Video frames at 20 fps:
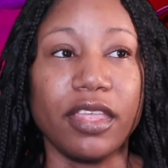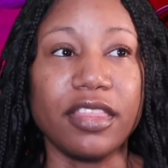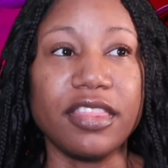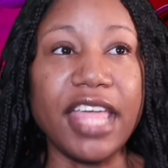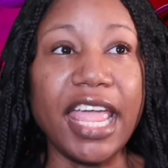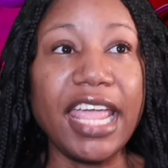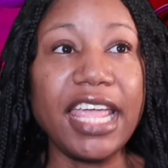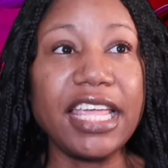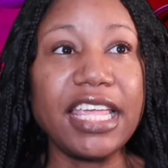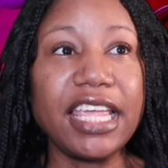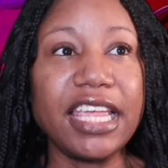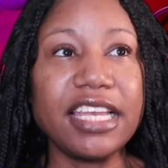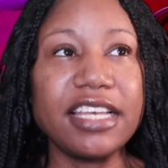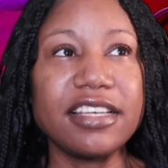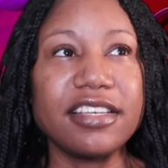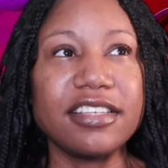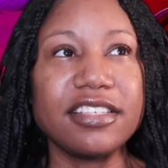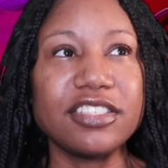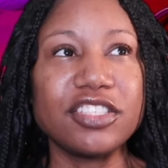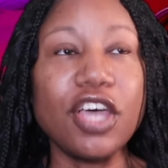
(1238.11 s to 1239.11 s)
They
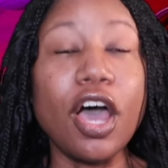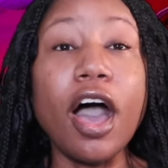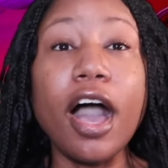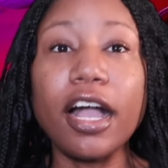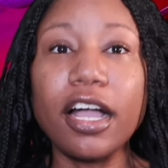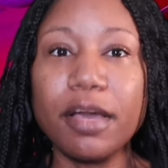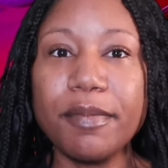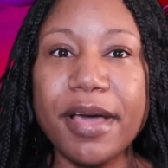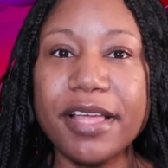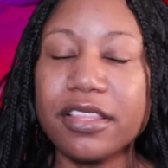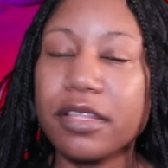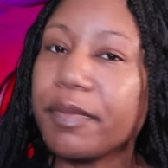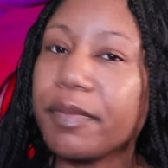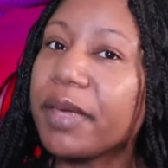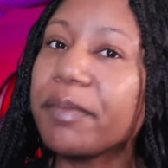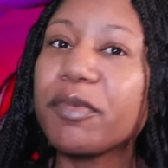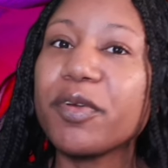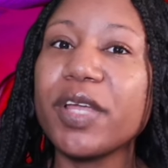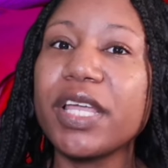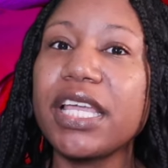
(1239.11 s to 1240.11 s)
can talk about the
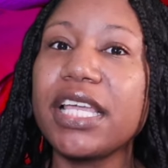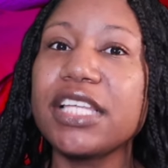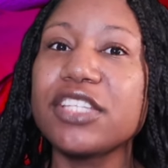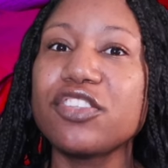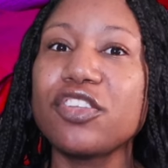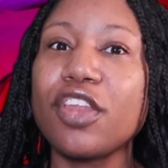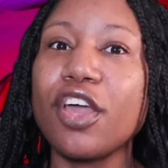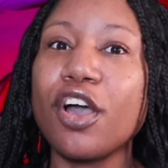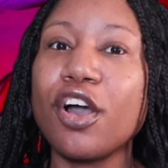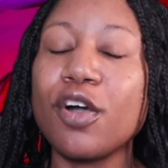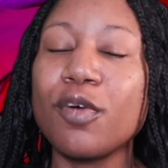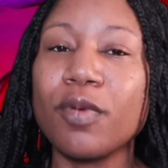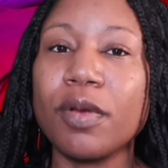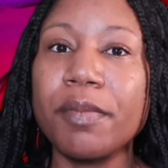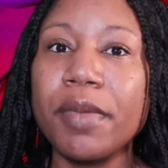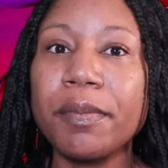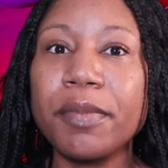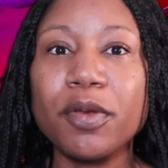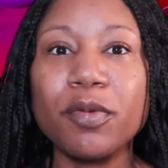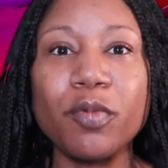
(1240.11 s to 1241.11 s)
memories, you know,
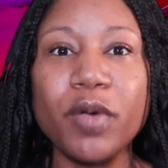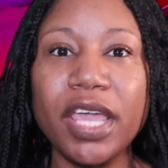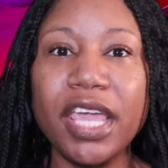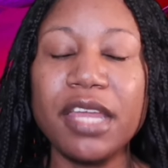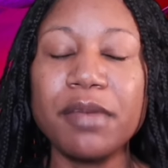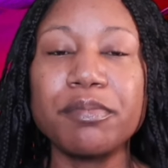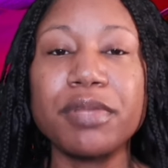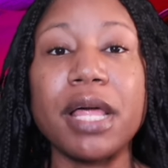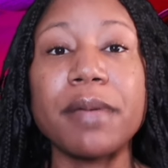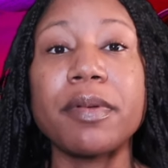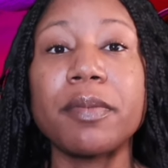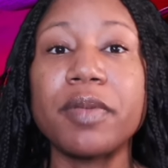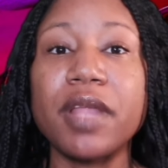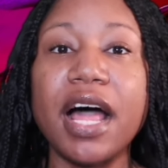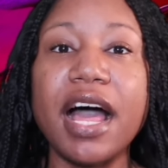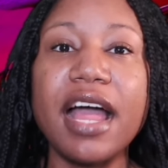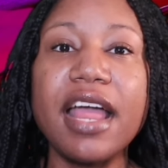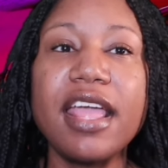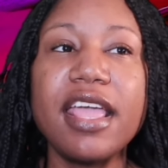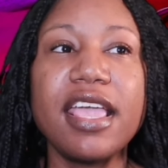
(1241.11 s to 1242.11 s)
remember when, blah, blah,
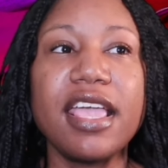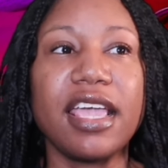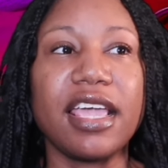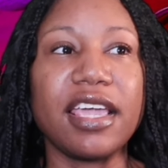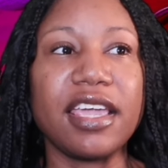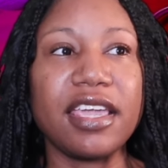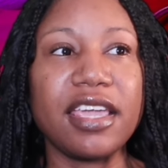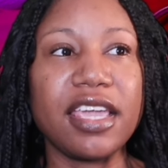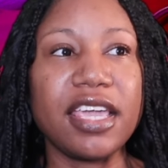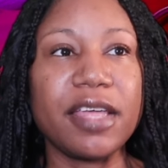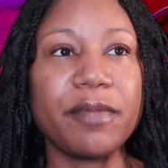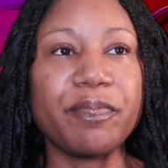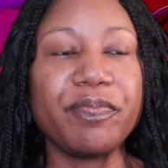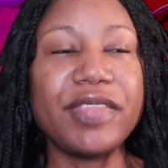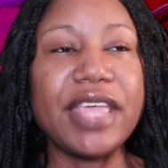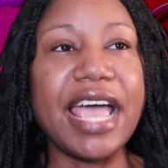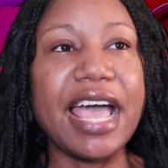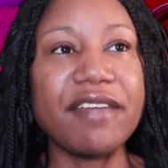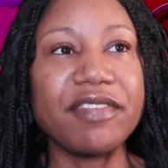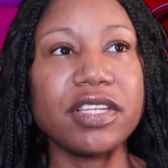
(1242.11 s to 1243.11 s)
blah,
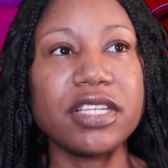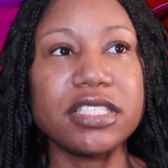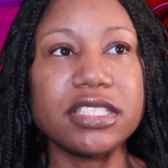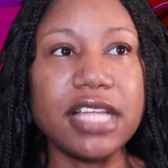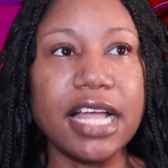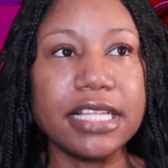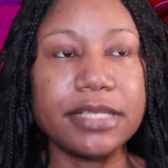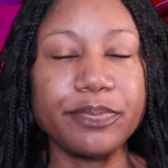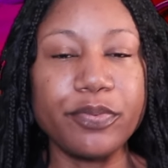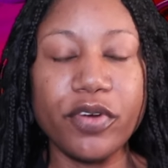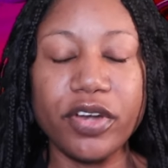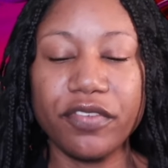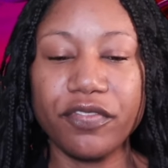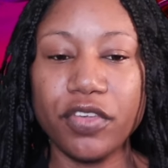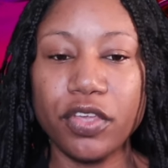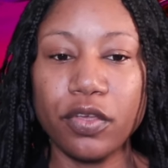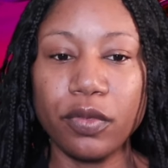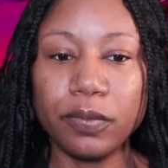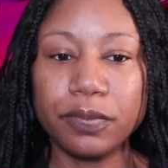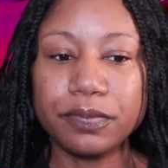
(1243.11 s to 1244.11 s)
and having Lestat's point of
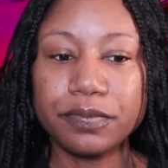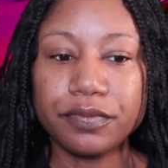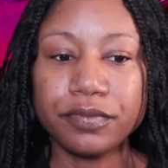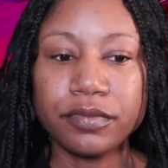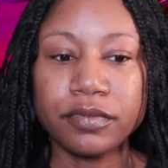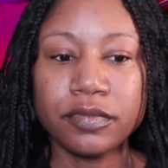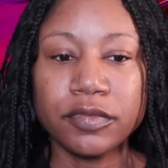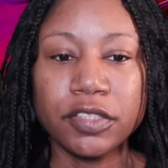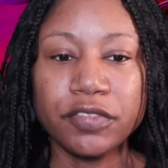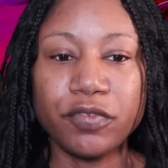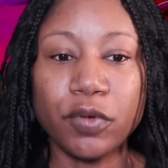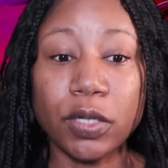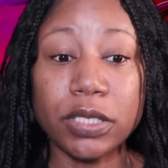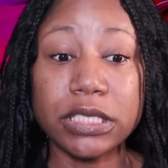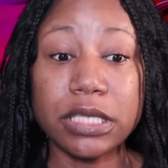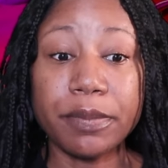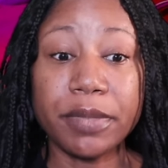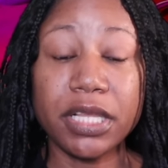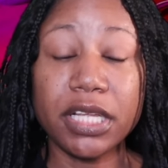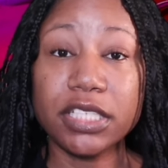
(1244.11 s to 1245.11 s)
view for
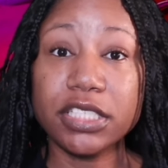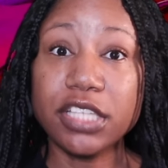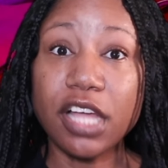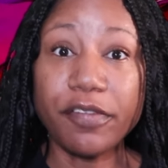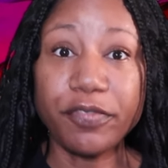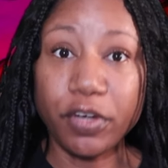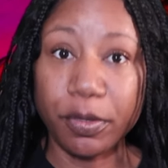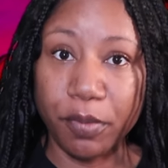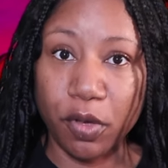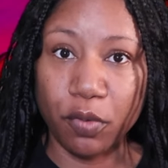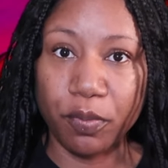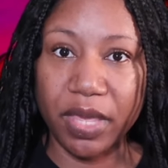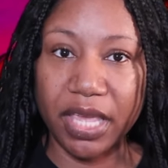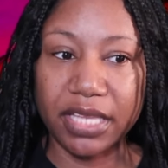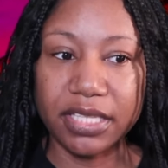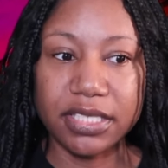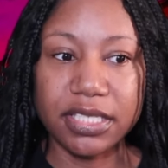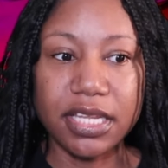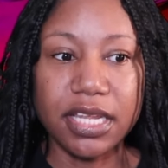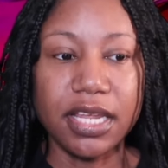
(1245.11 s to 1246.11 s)
some of their softer
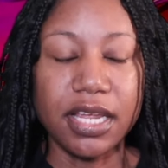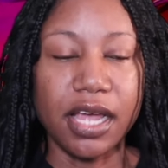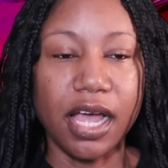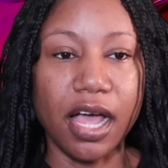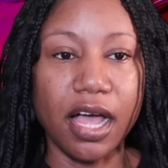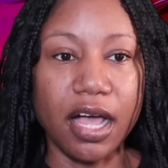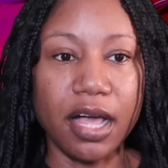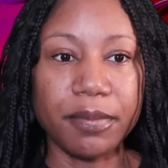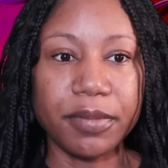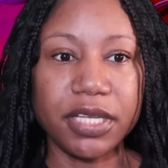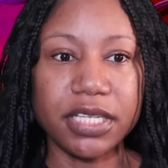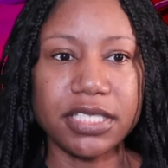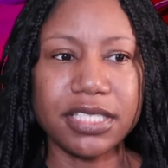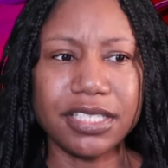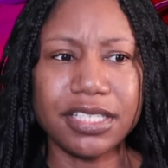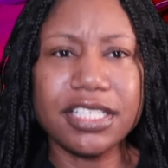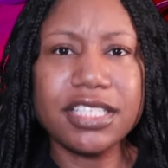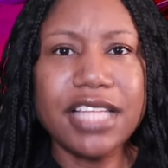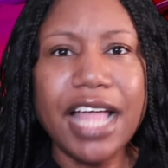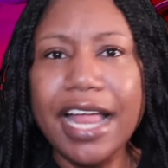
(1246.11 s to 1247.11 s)
moments, because
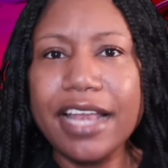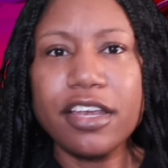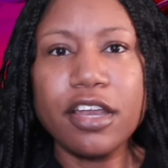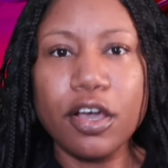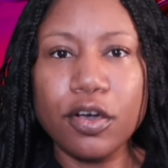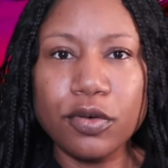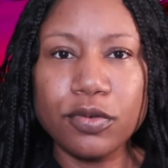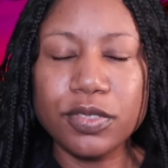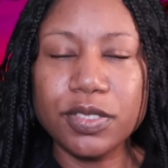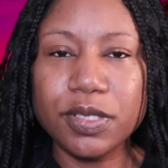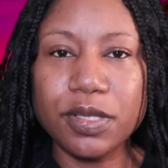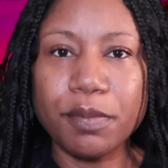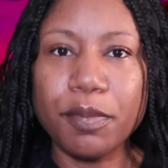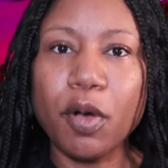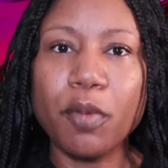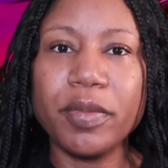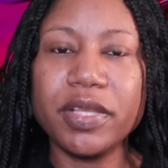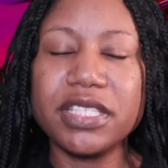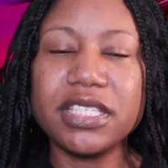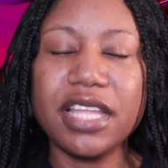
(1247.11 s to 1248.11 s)
Lestat knows the
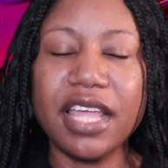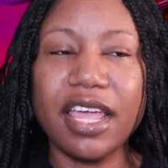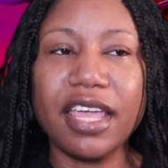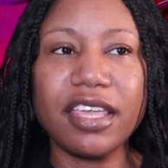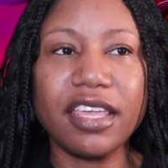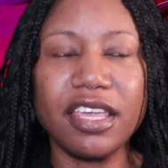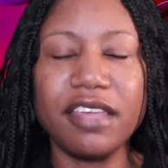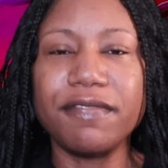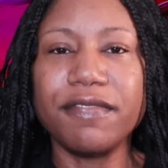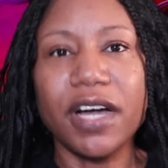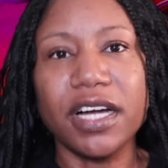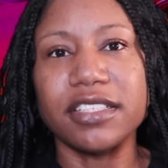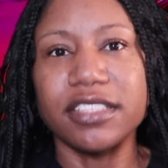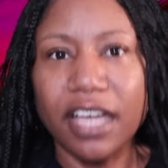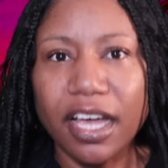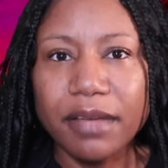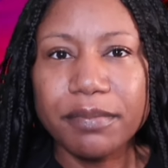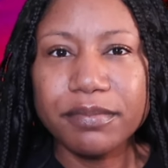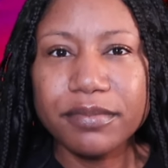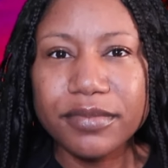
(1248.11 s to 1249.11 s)
moments that he fucked
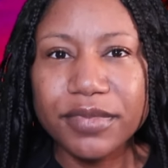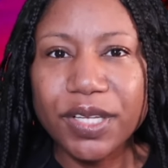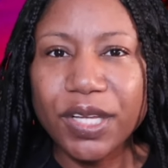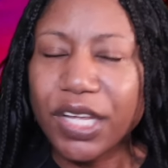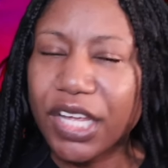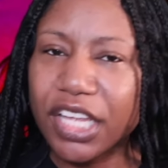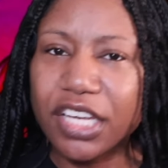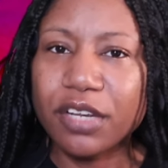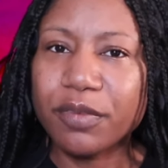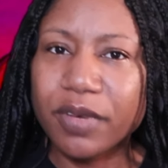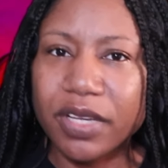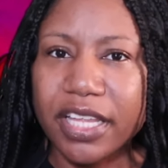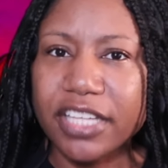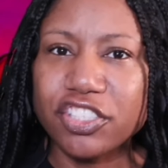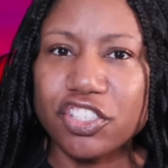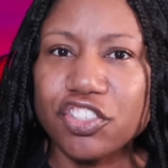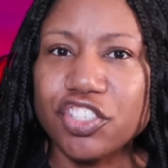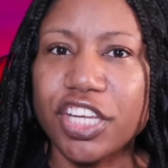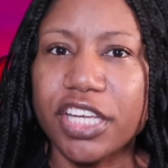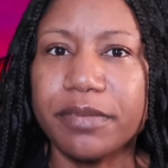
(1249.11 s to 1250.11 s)
up in the
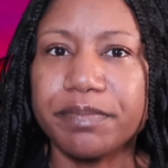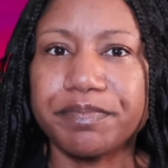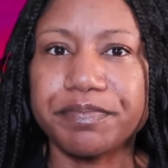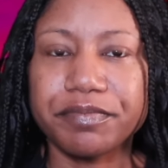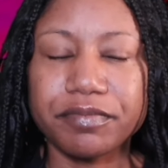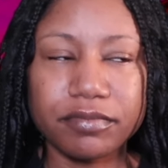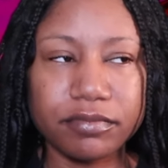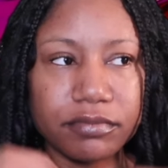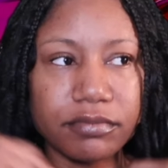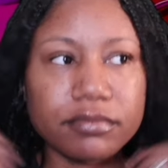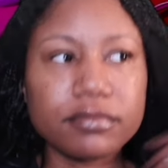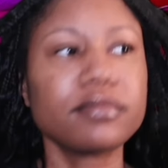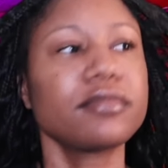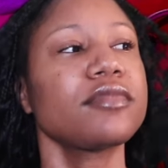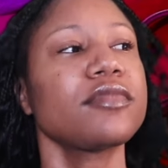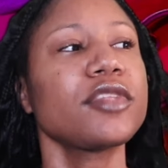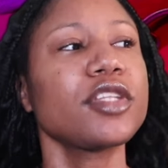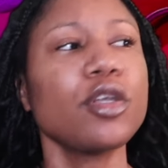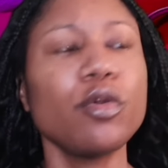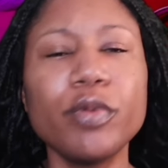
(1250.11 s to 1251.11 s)
relationship.
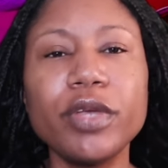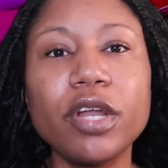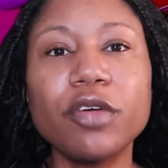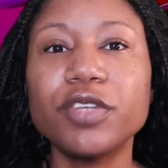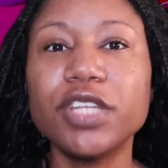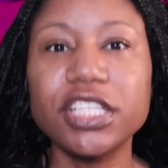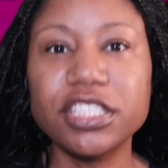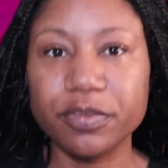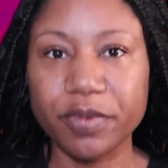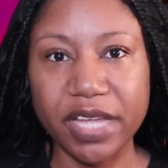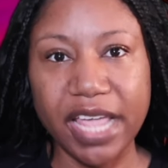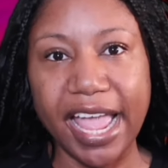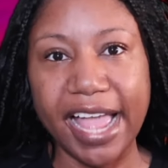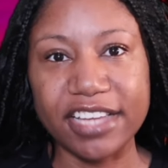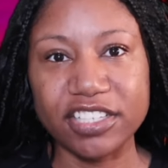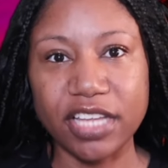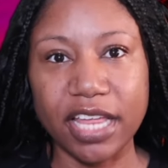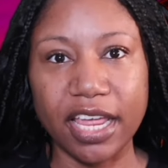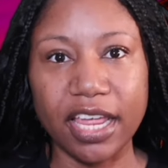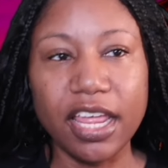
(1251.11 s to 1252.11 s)
We don't need to
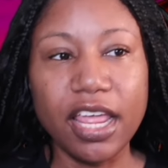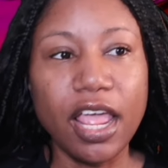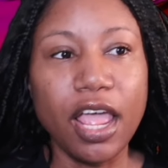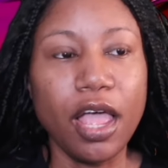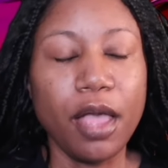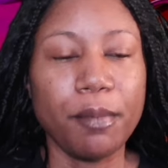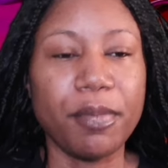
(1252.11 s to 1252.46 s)
rehash that.